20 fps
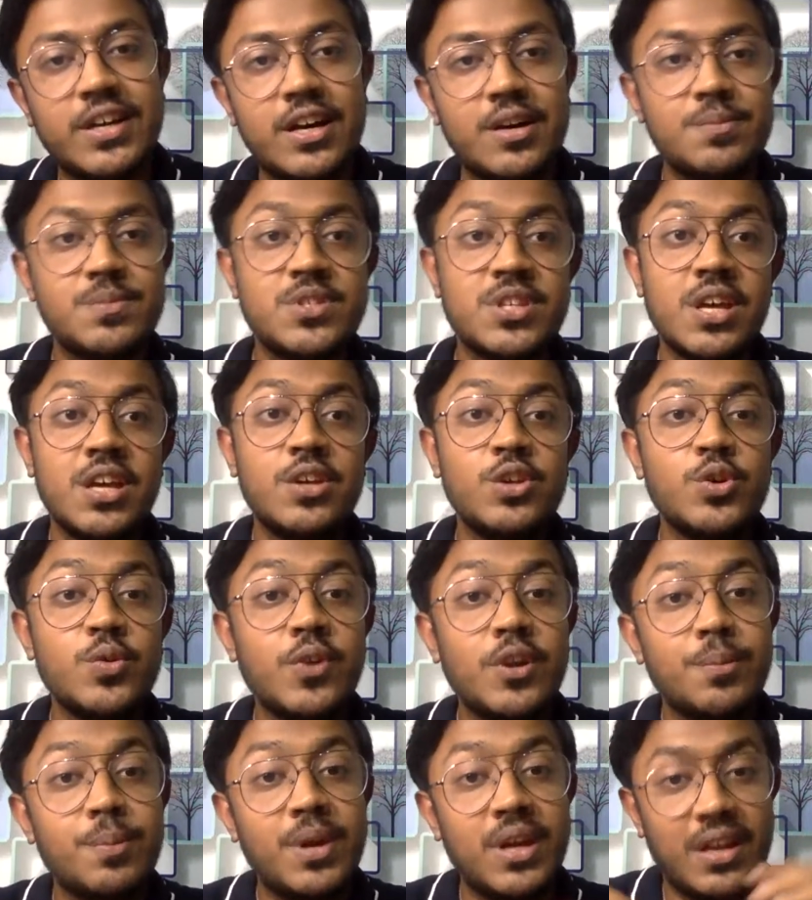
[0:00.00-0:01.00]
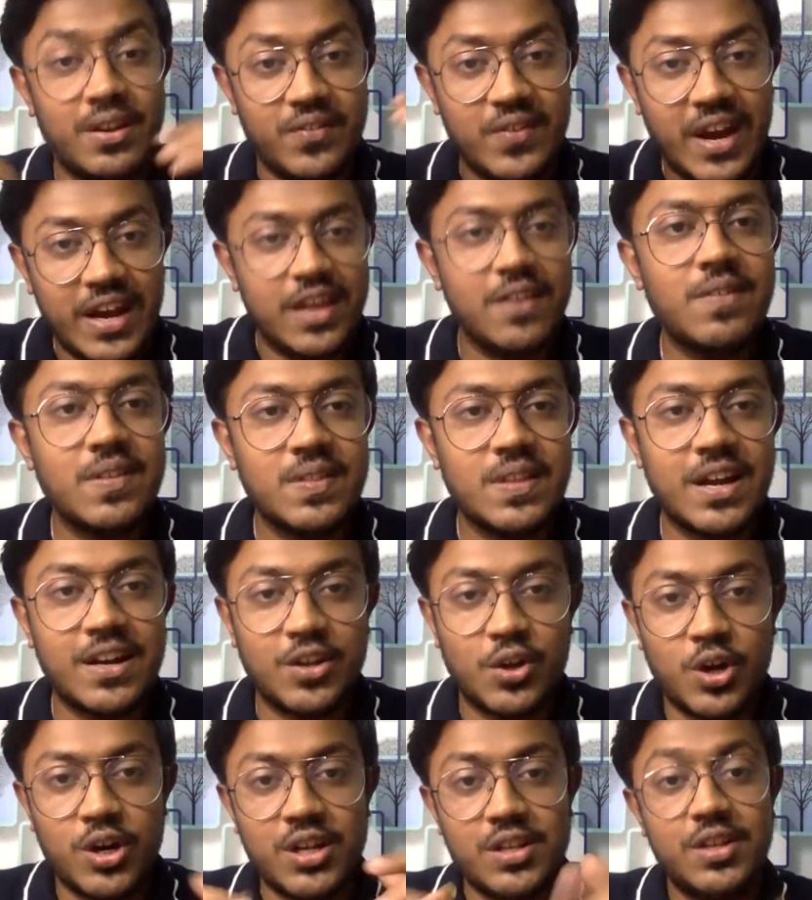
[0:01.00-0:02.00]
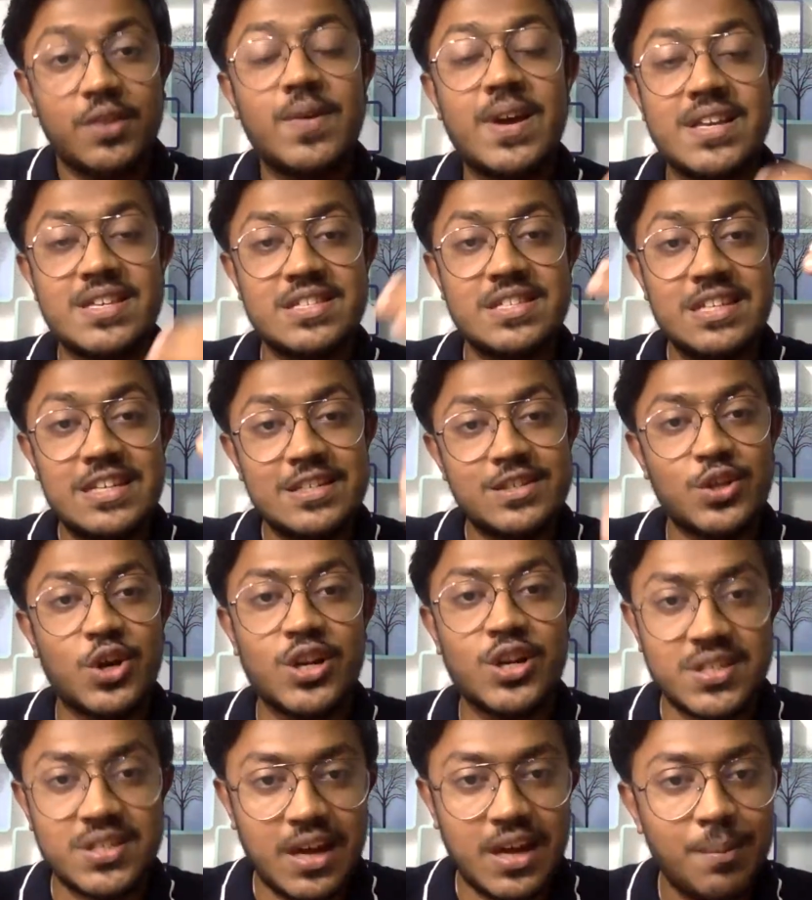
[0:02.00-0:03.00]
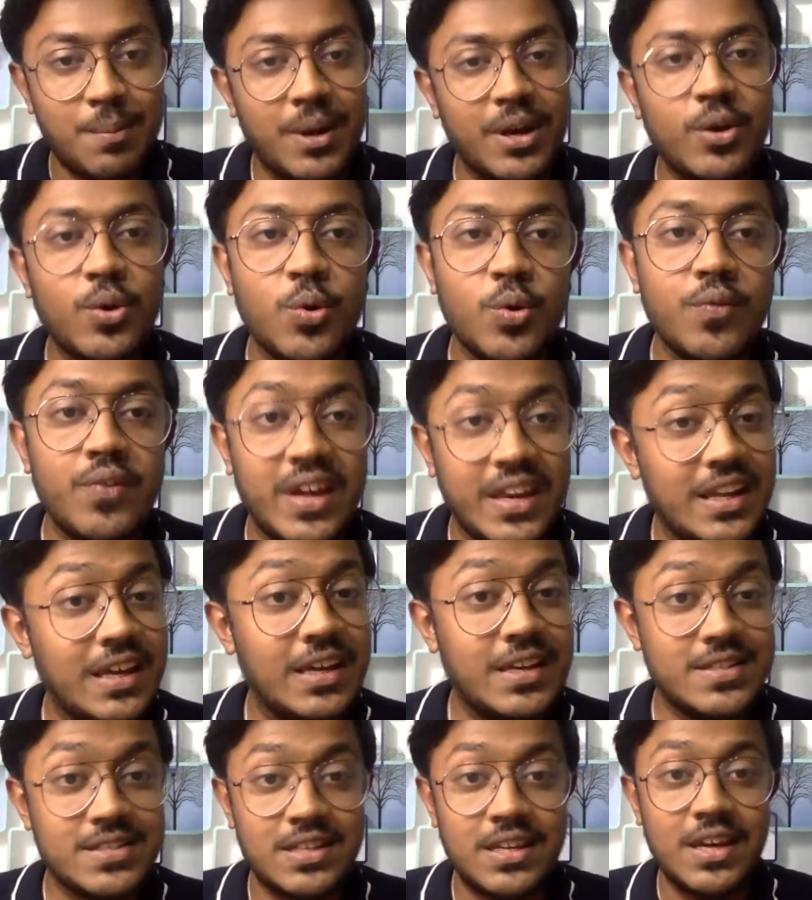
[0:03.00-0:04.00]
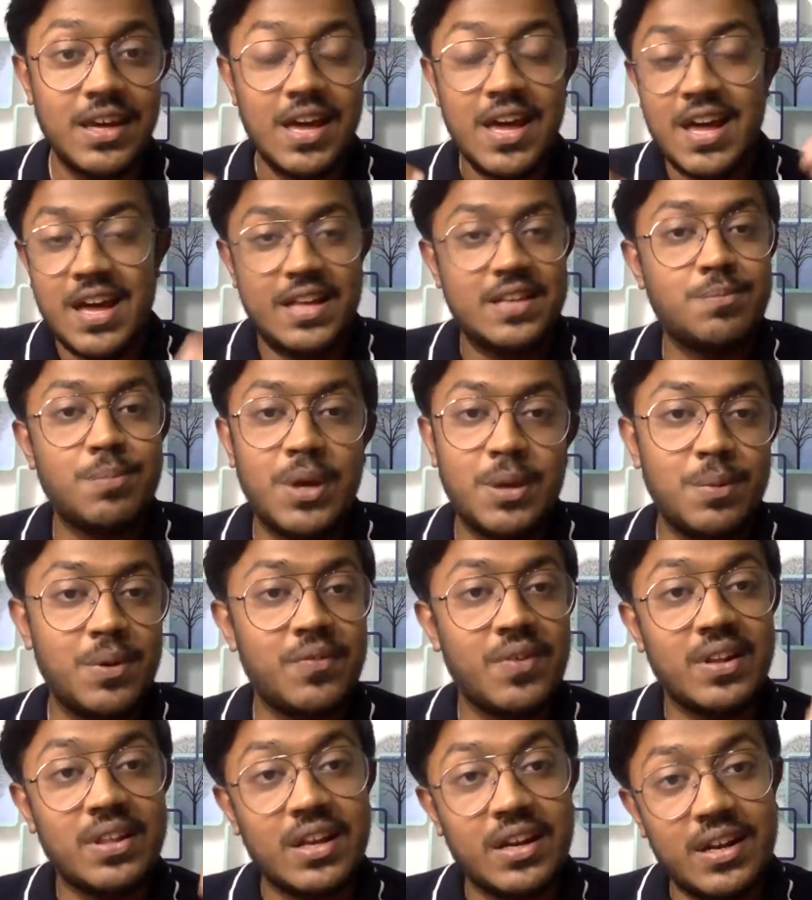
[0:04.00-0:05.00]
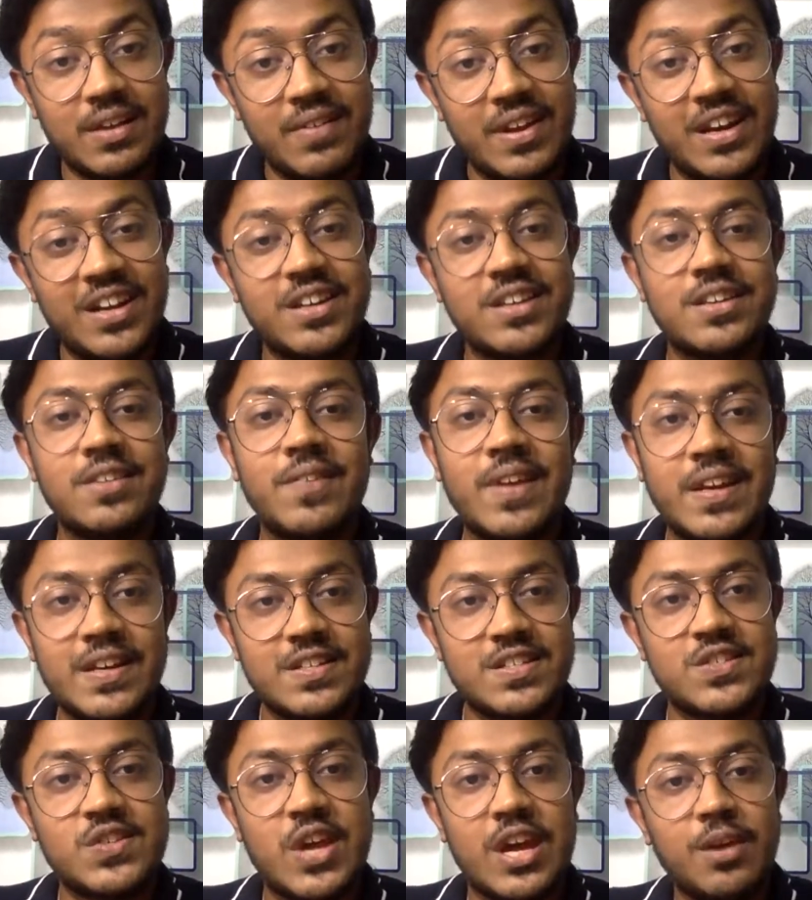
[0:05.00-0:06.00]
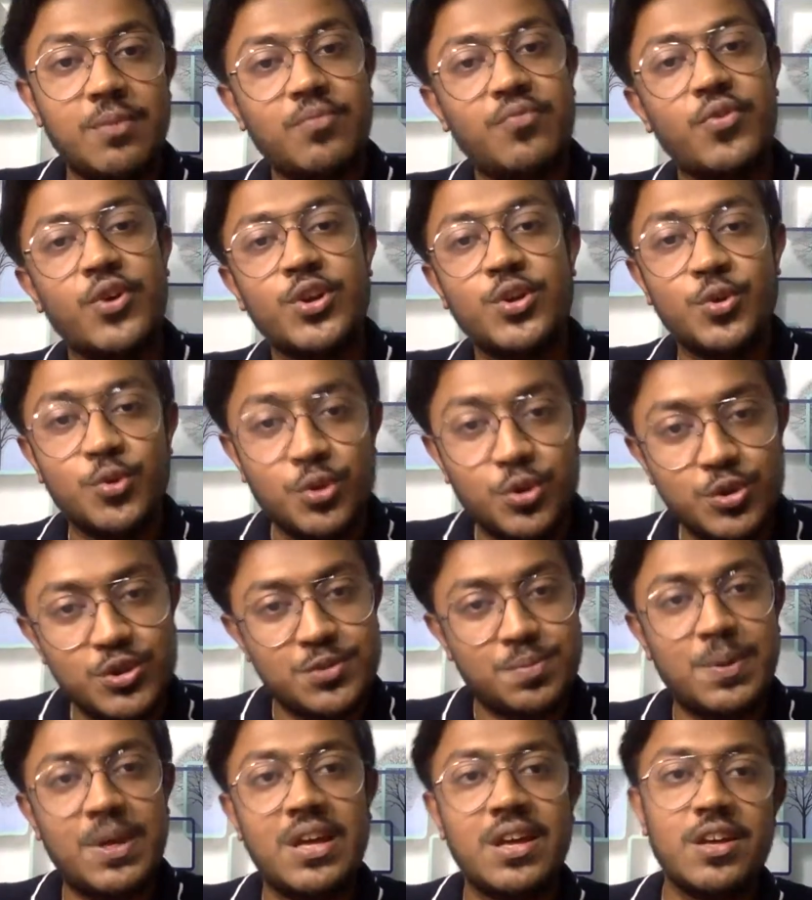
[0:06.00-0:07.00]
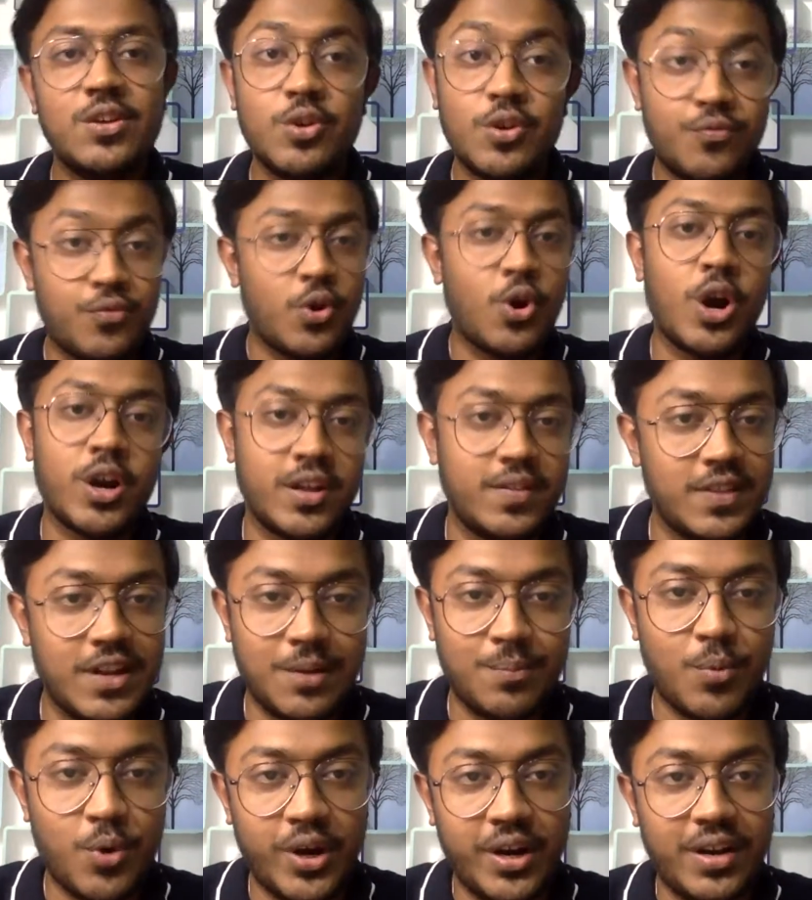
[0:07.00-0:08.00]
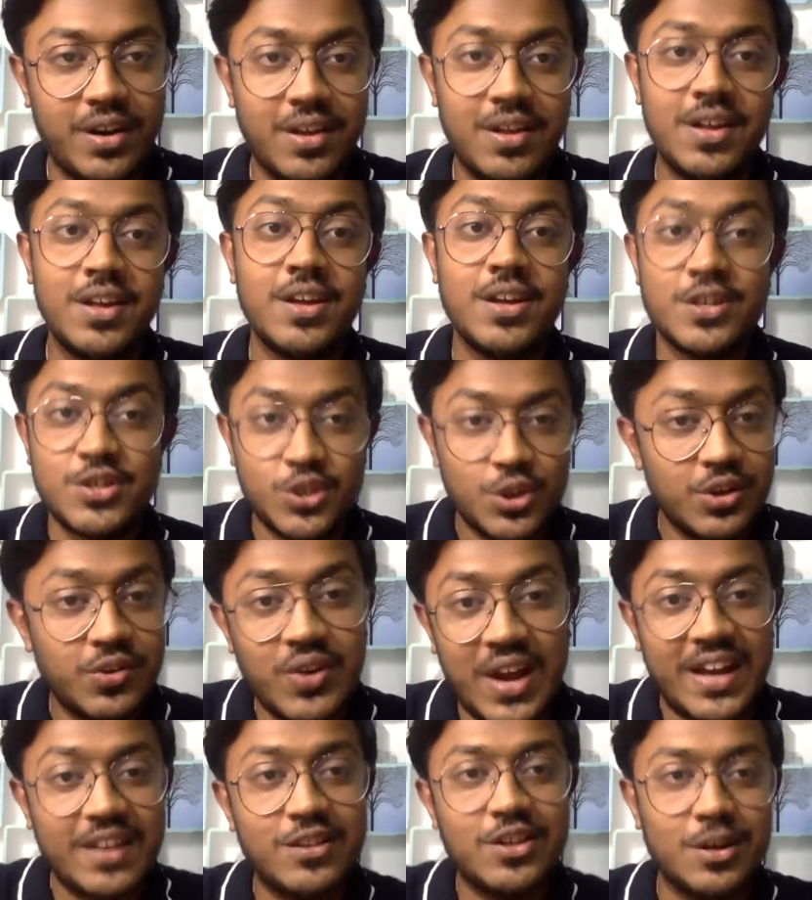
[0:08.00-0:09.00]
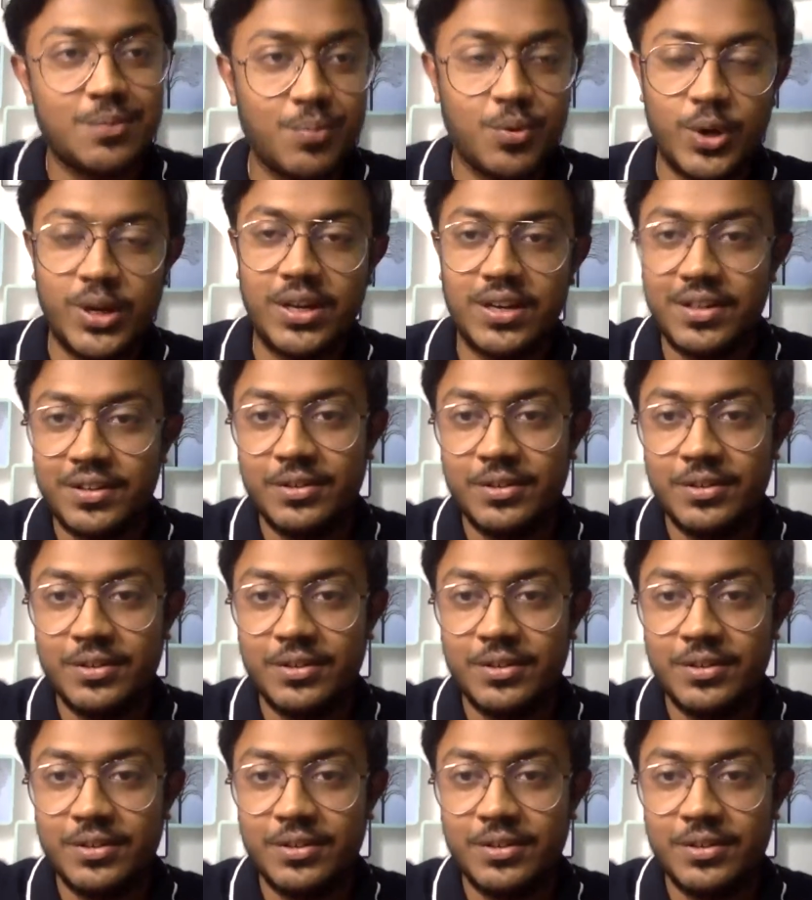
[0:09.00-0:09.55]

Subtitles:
comes, you will be ready with that thought. Otherwise, these thoughts come and go very easy. And maybe when it's time for you to speak, you've forgotten that point. So write that point.